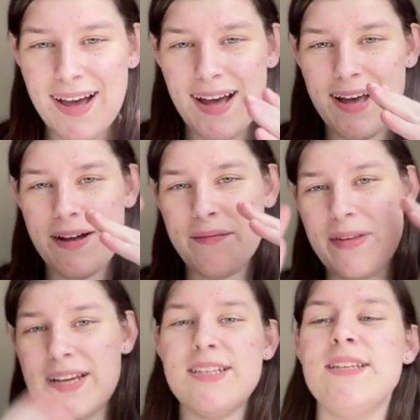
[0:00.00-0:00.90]

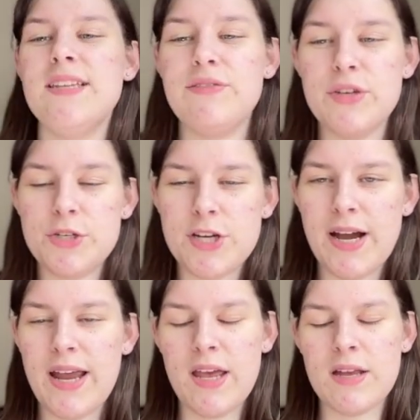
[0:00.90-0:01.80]
ideally in the
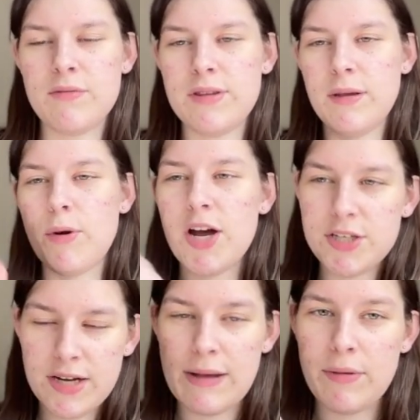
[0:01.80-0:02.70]
future and with a
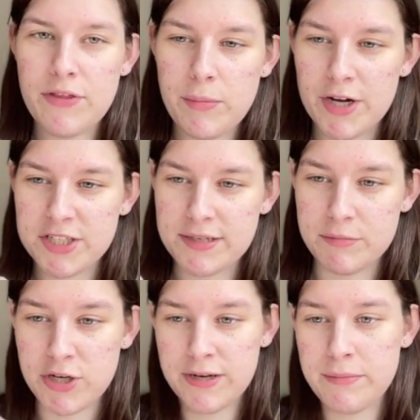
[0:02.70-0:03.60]
couple other projects
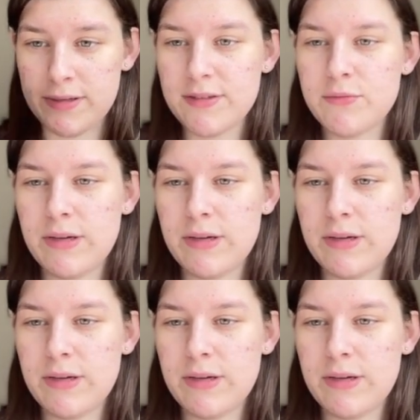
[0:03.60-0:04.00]
I'm trying to build,